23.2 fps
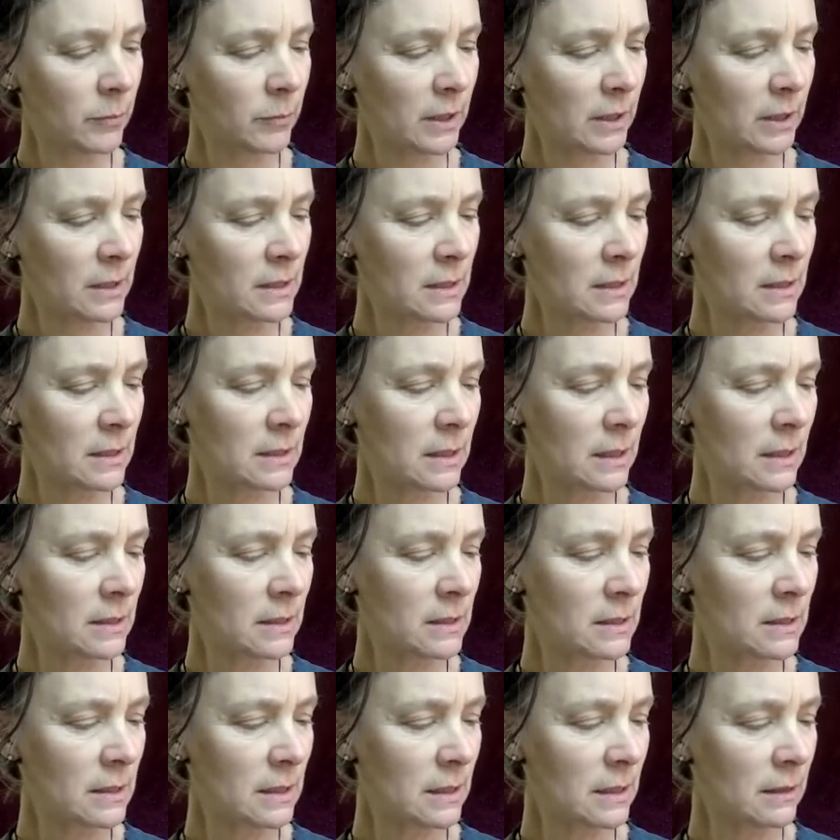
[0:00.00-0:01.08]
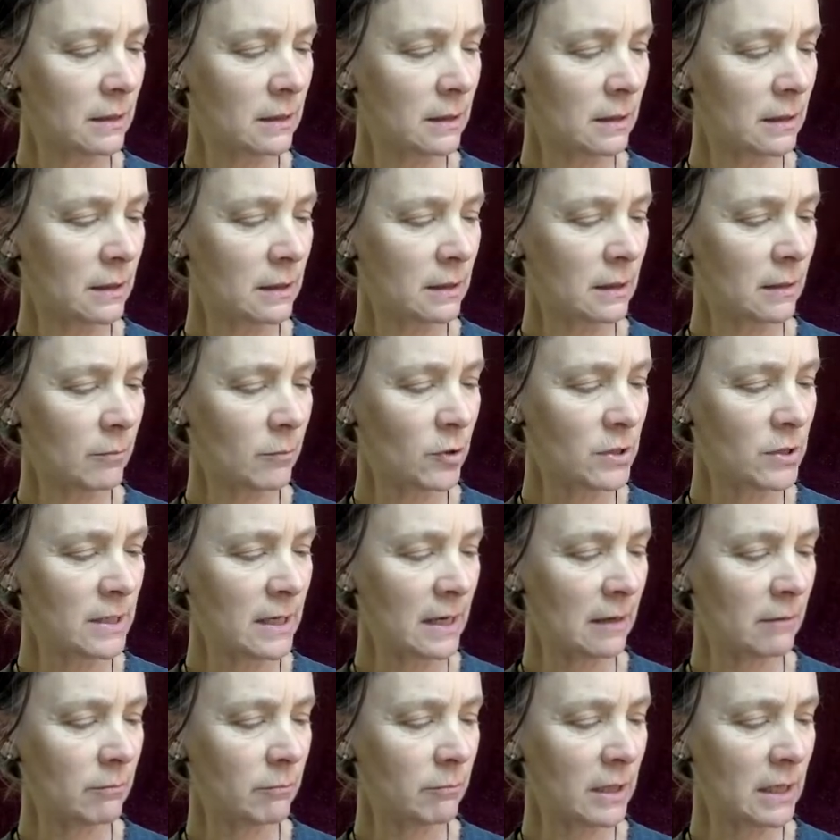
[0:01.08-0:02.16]
because it does in the number
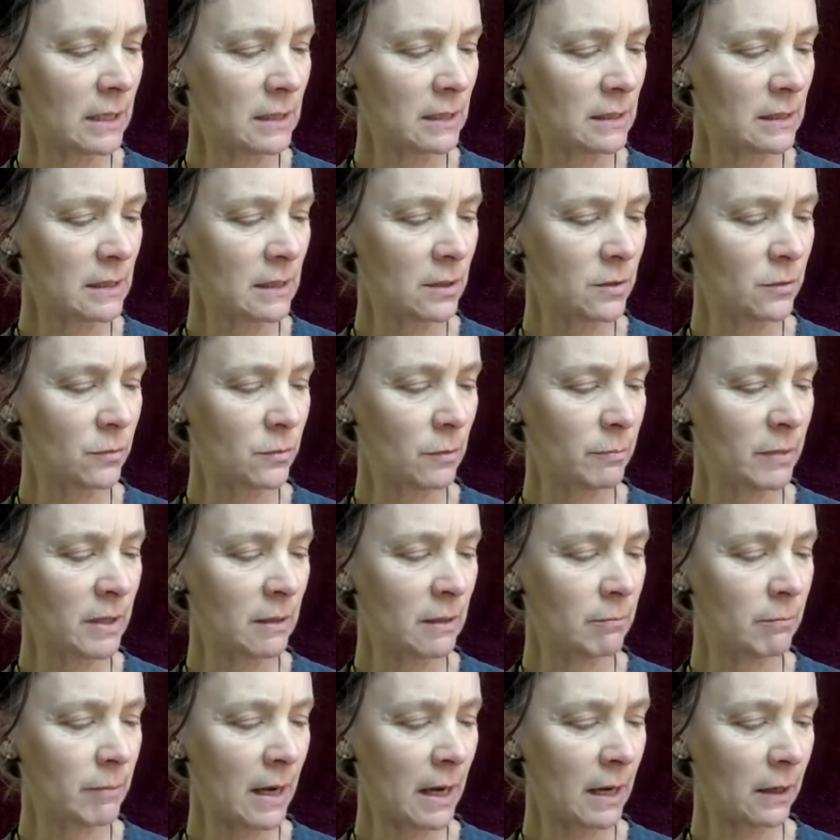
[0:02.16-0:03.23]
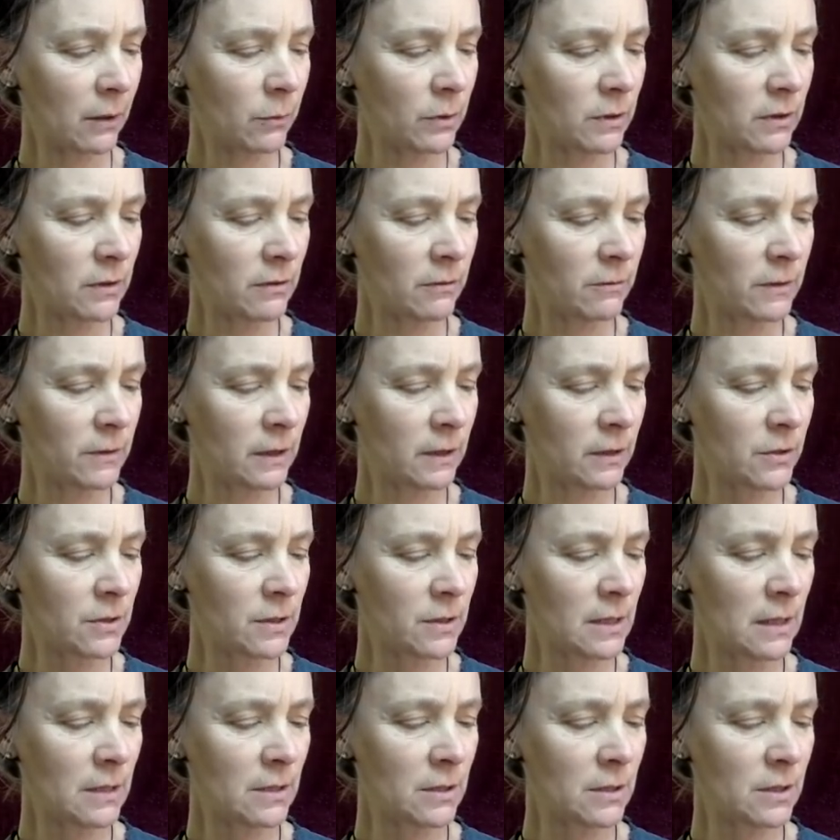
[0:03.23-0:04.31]
10B it says repeat back what the feeler
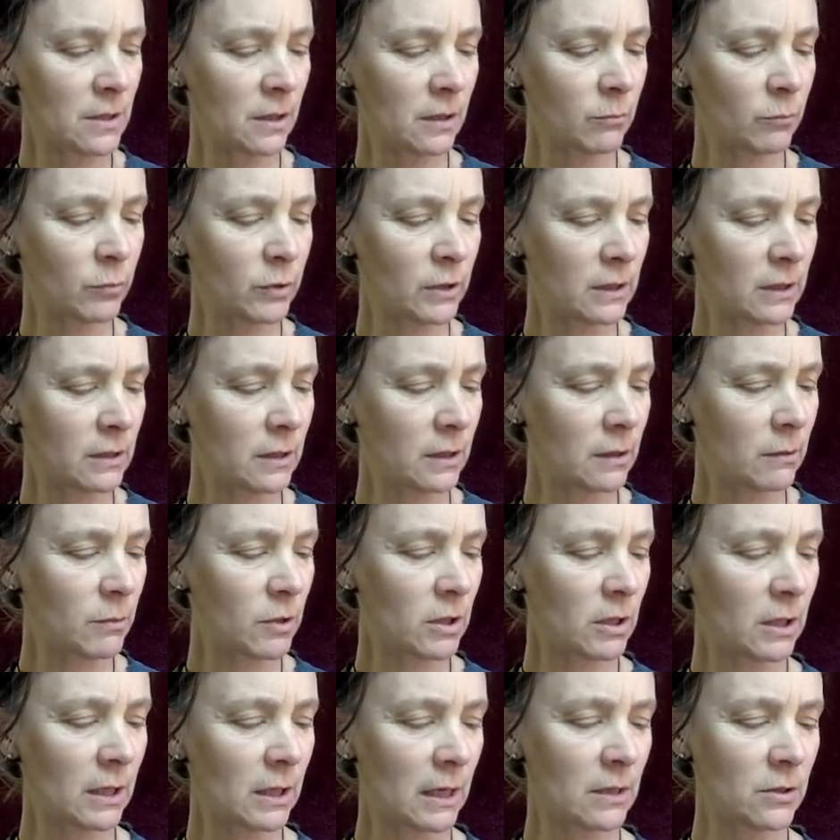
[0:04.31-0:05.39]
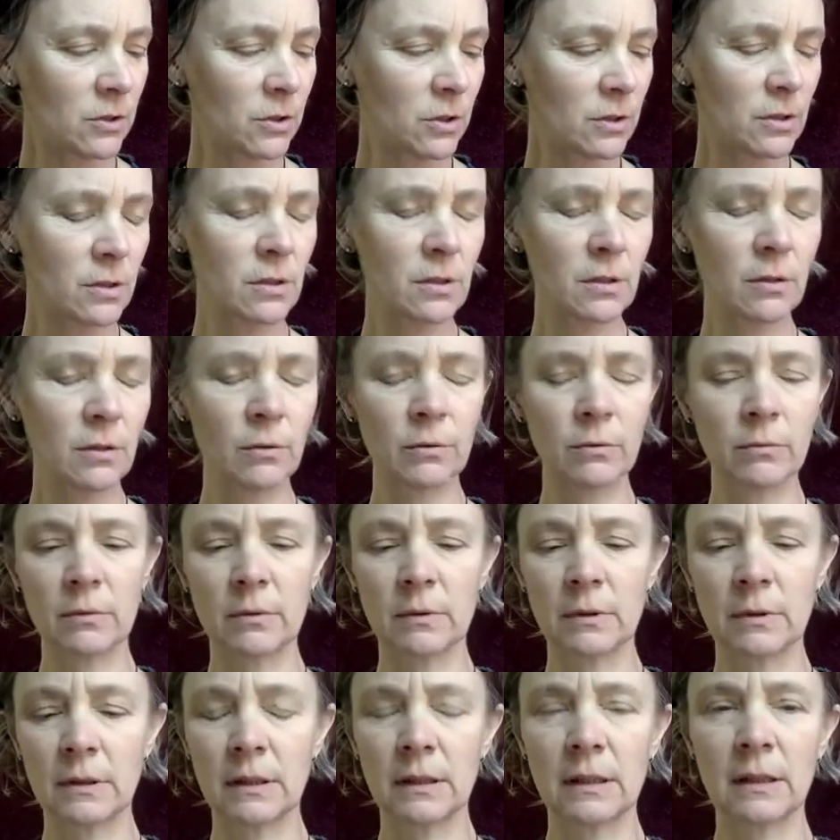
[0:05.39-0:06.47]
says to complete the communication. So
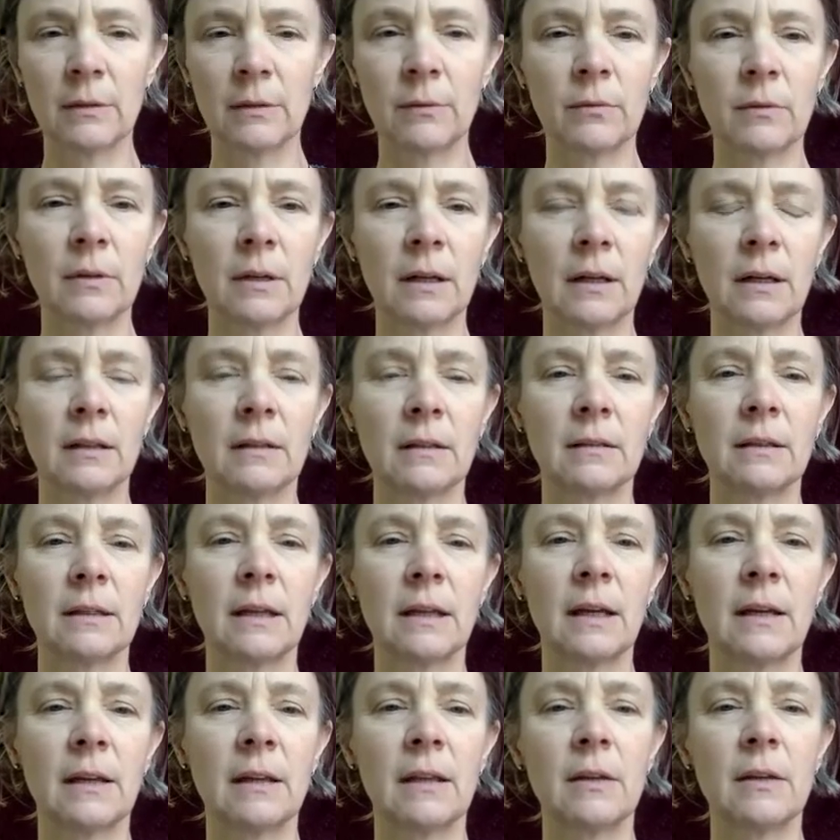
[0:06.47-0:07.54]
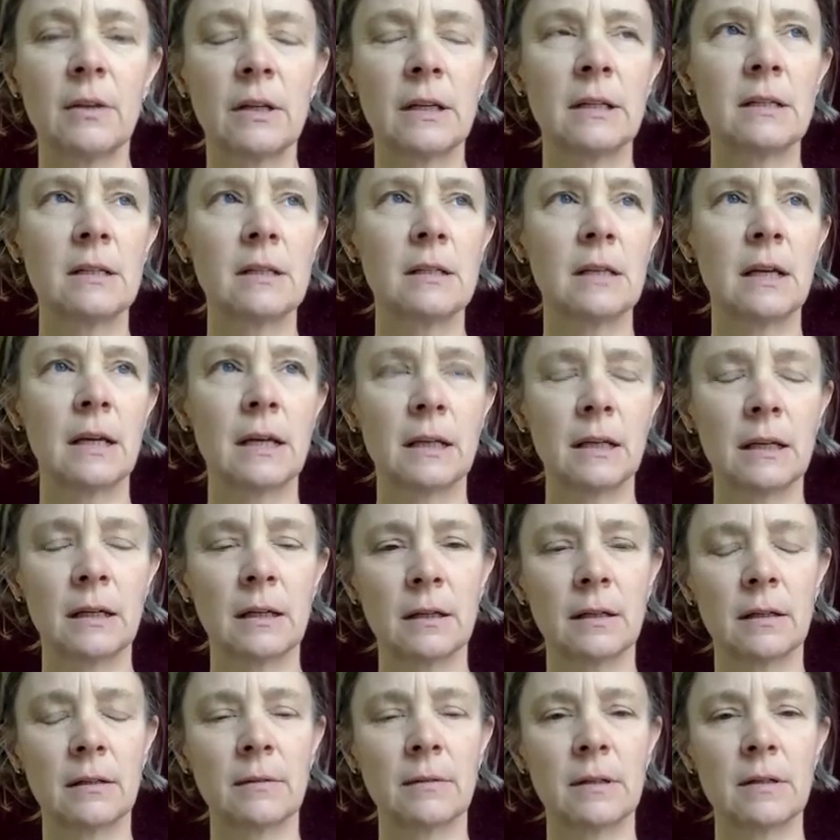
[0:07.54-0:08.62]
it yeah, there is like
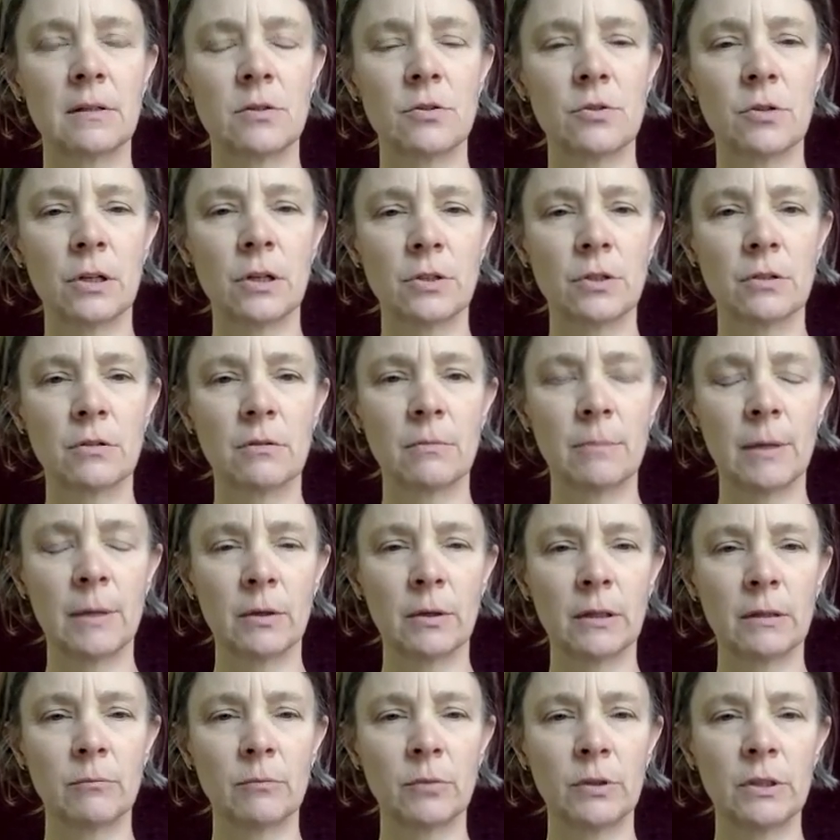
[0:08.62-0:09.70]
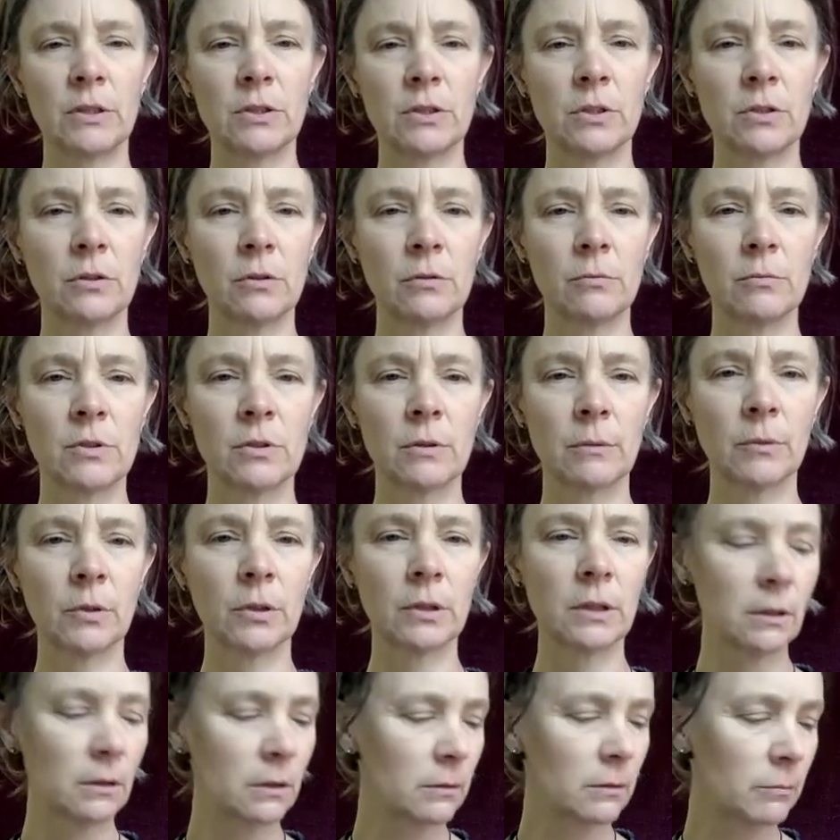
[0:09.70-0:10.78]
a instruction about completion loop. So I'm
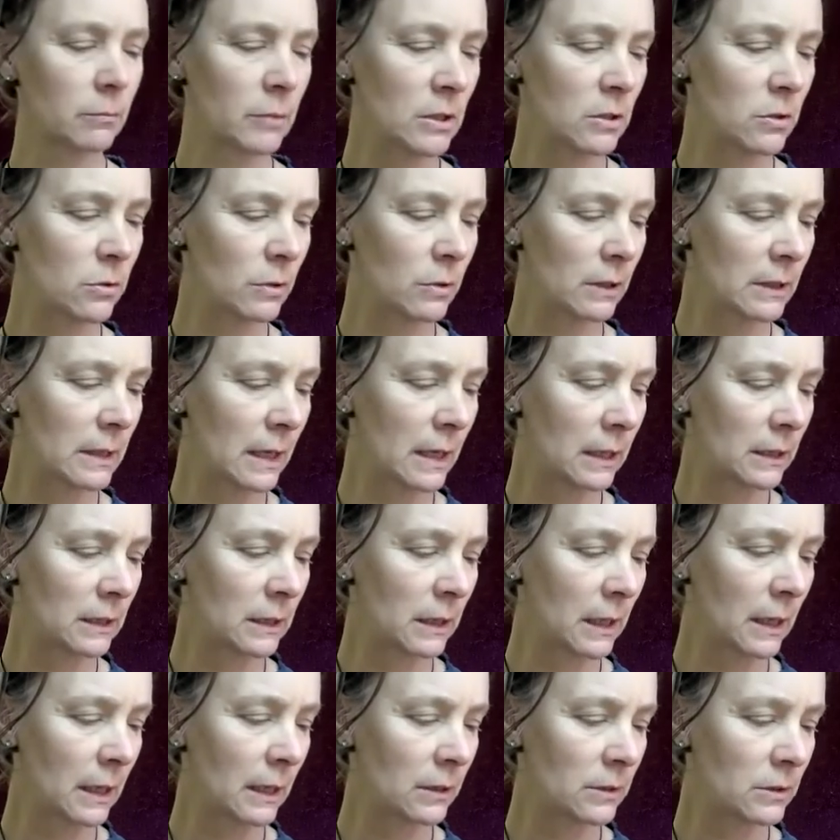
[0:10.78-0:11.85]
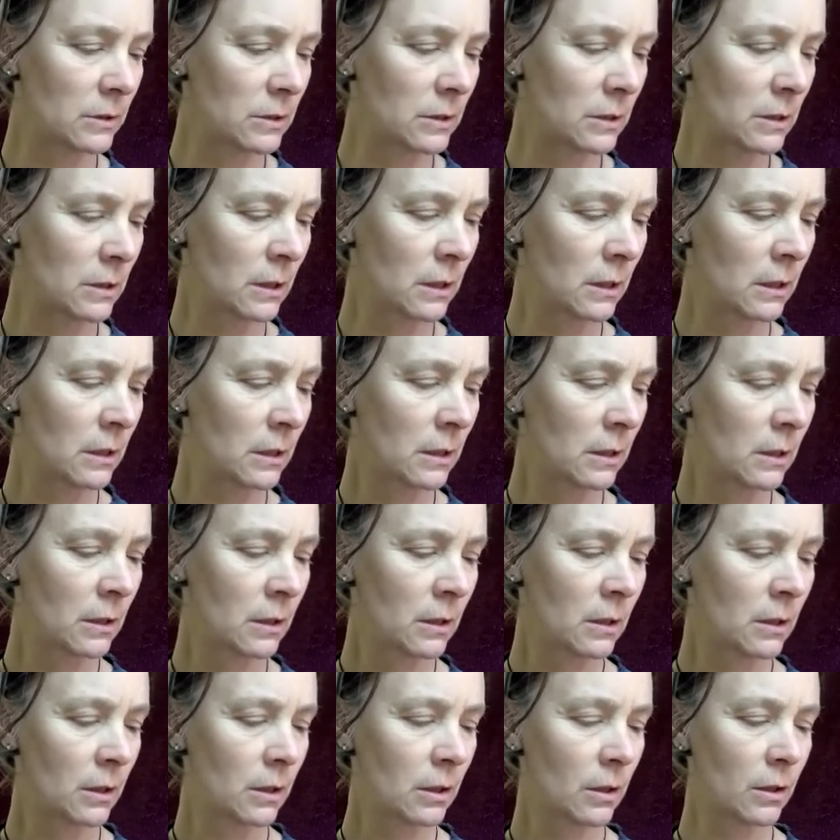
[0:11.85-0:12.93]
going to be doing that and
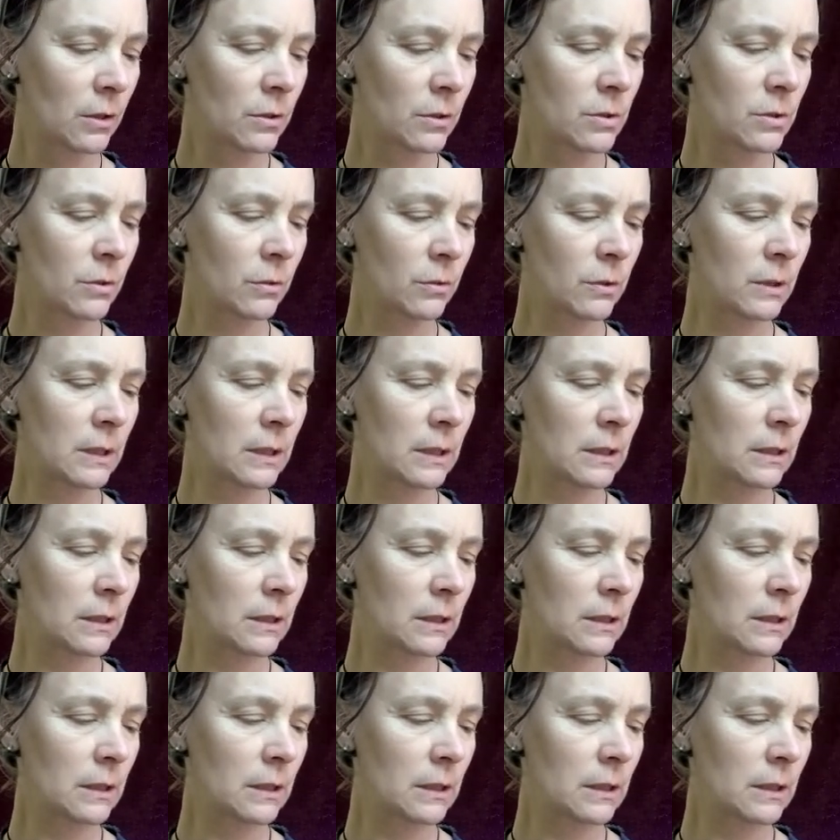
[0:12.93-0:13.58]
also